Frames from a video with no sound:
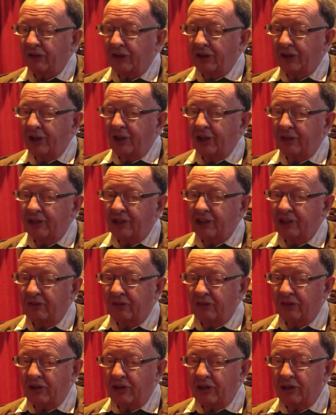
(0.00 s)
in the 19th
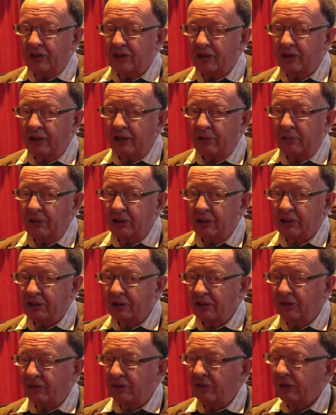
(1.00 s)
century, which
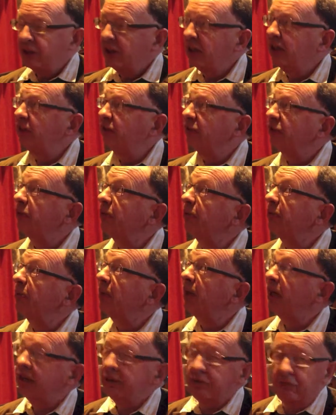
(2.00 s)
is that he's the
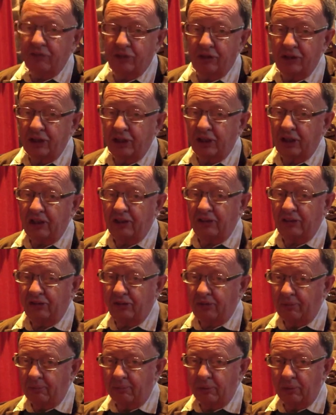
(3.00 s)
pagan fertility
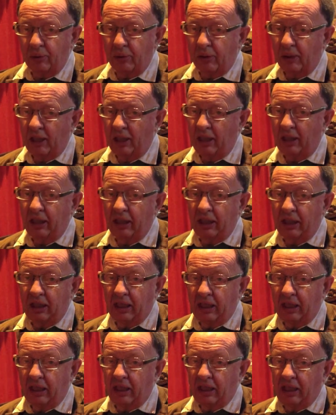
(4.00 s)
symbol
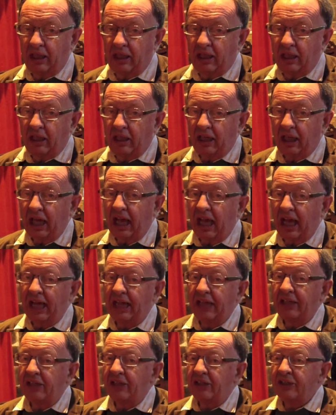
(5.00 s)

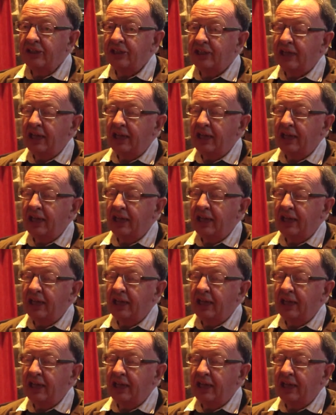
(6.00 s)
and